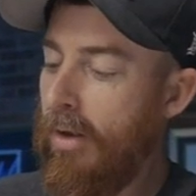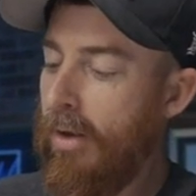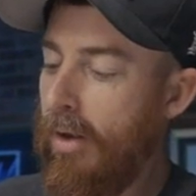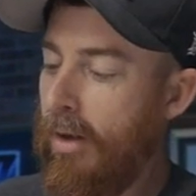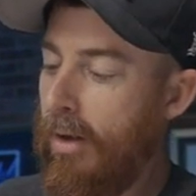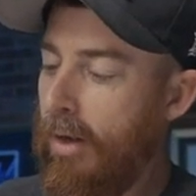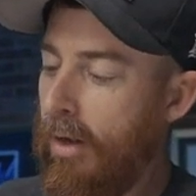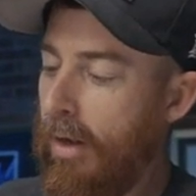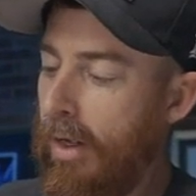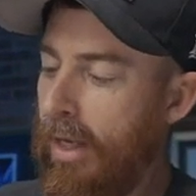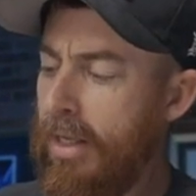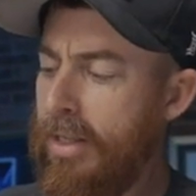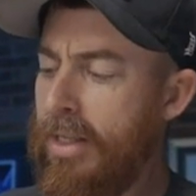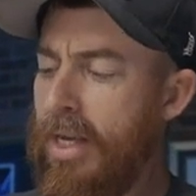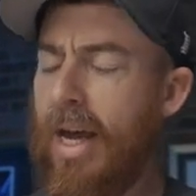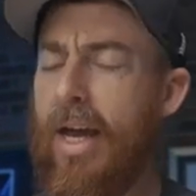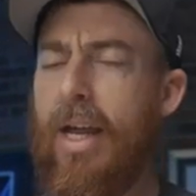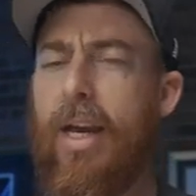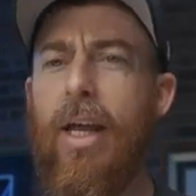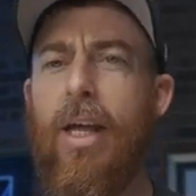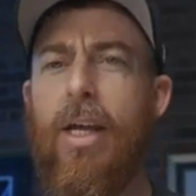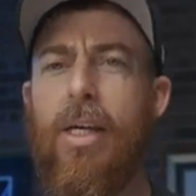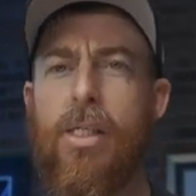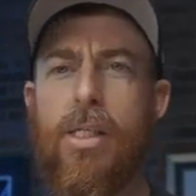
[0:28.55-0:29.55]
In
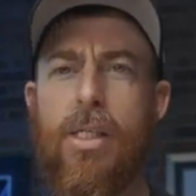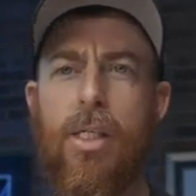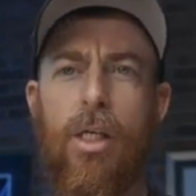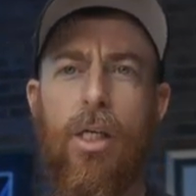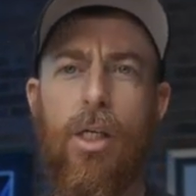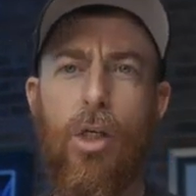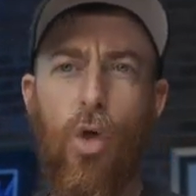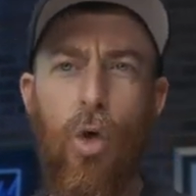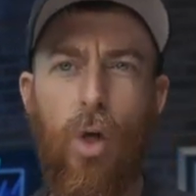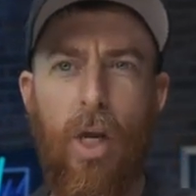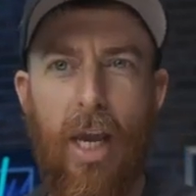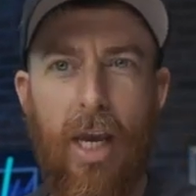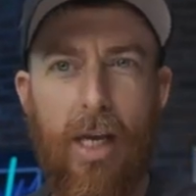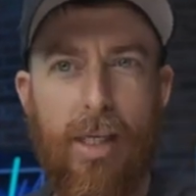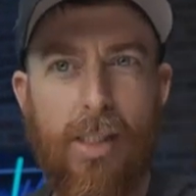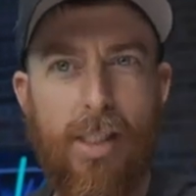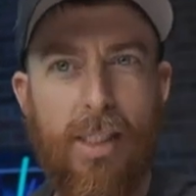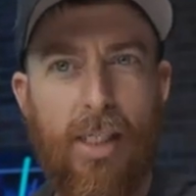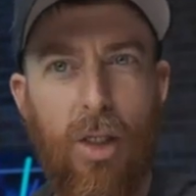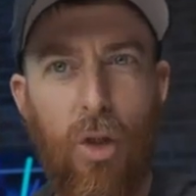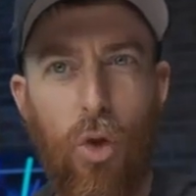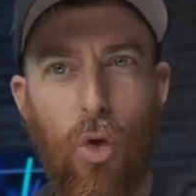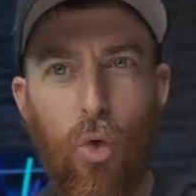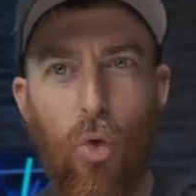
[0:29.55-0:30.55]
that, you can't
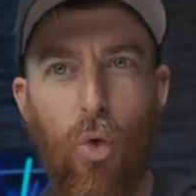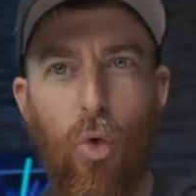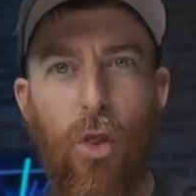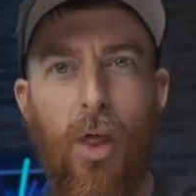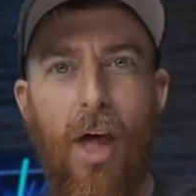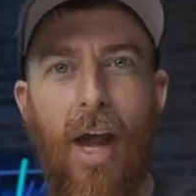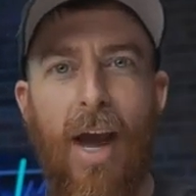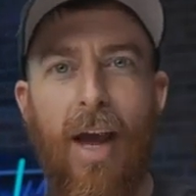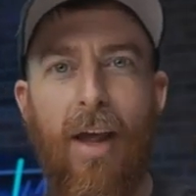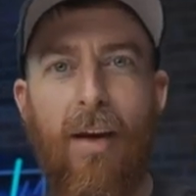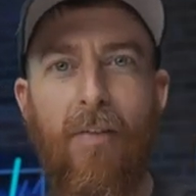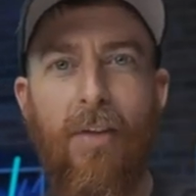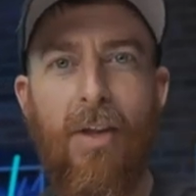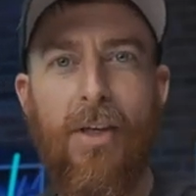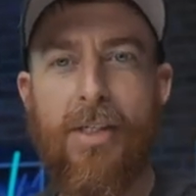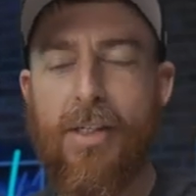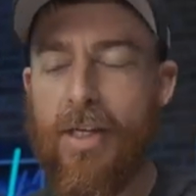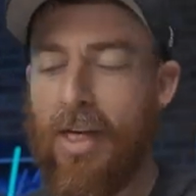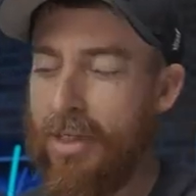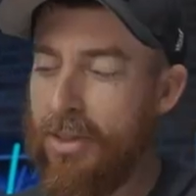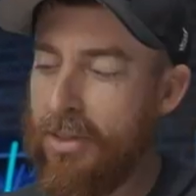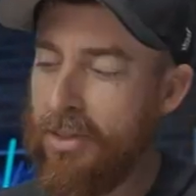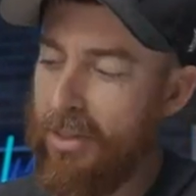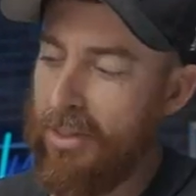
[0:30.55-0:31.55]
see through that. That's
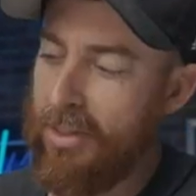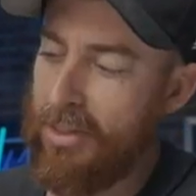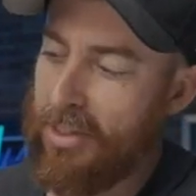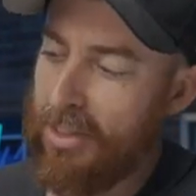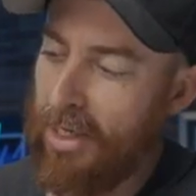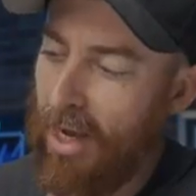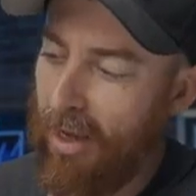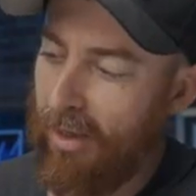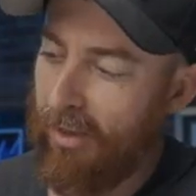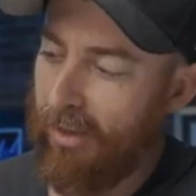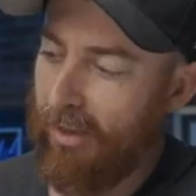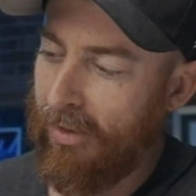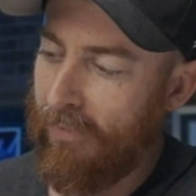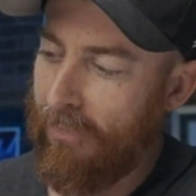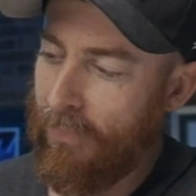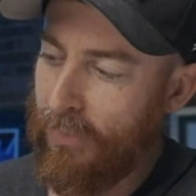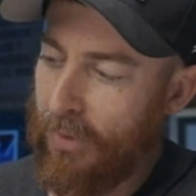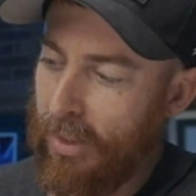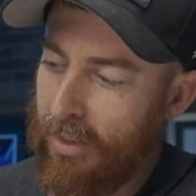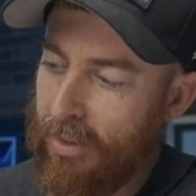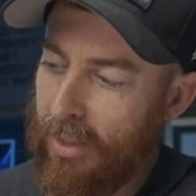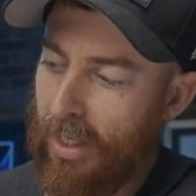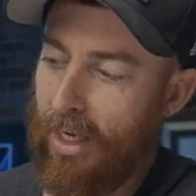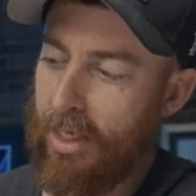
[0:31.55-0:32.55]
actually solid.
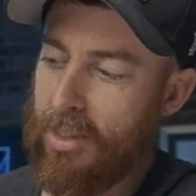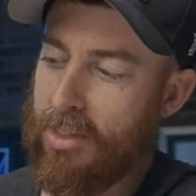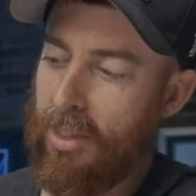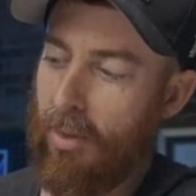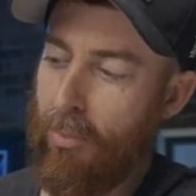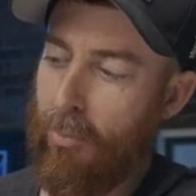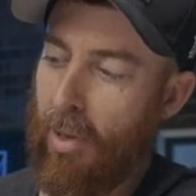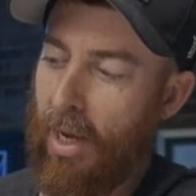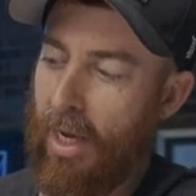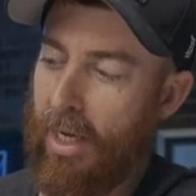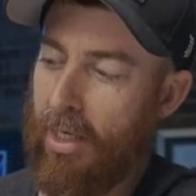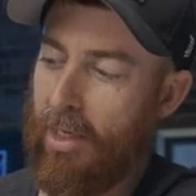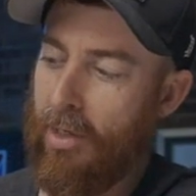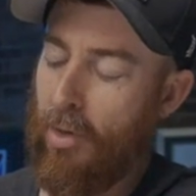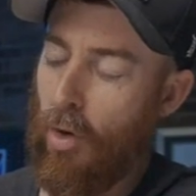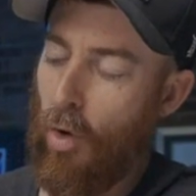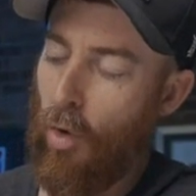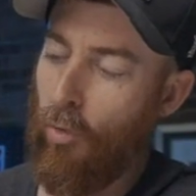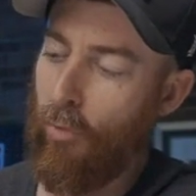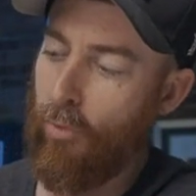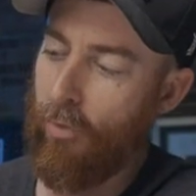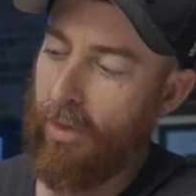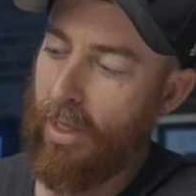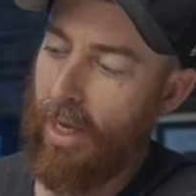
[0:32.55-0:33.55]
They actually painted
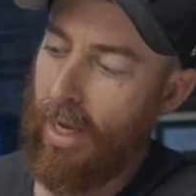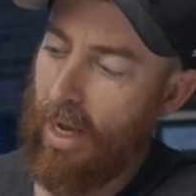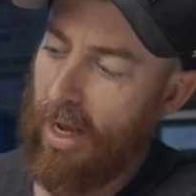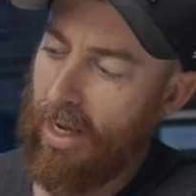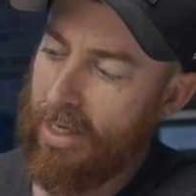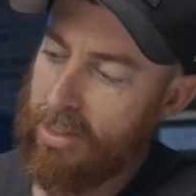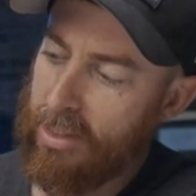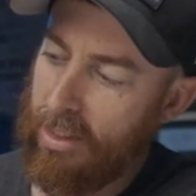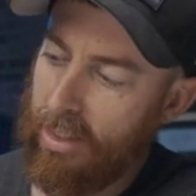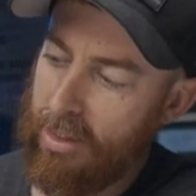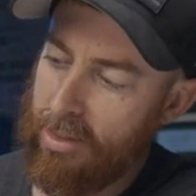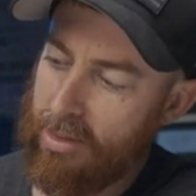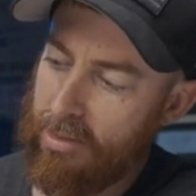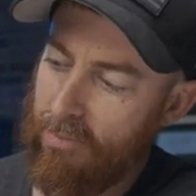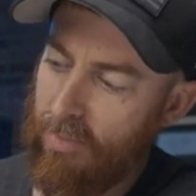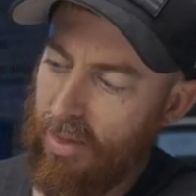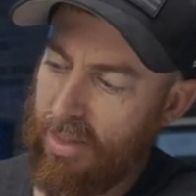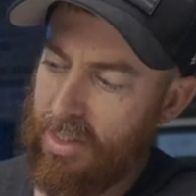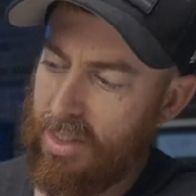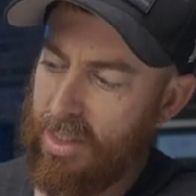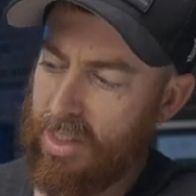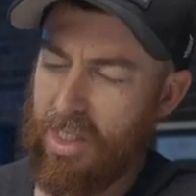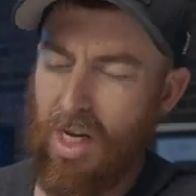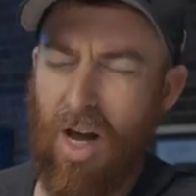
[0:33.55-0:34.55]
over that. Actually,
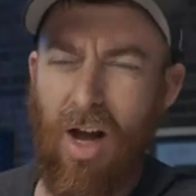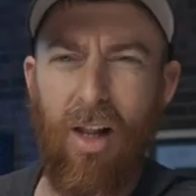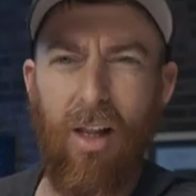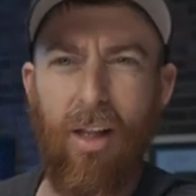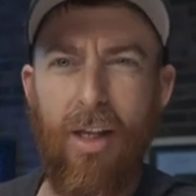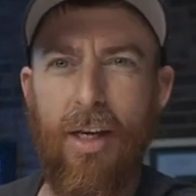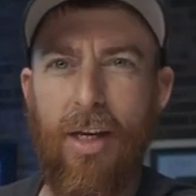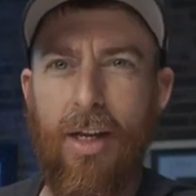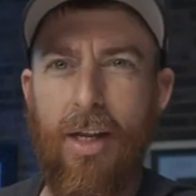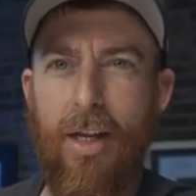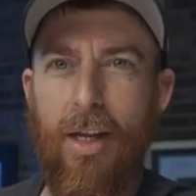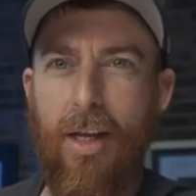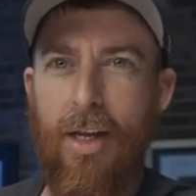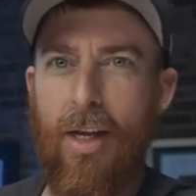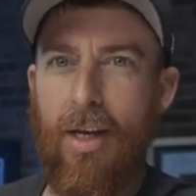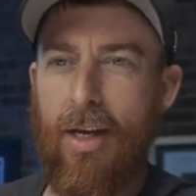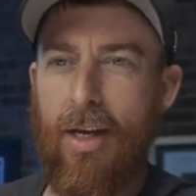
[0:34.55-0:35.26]
it's solid,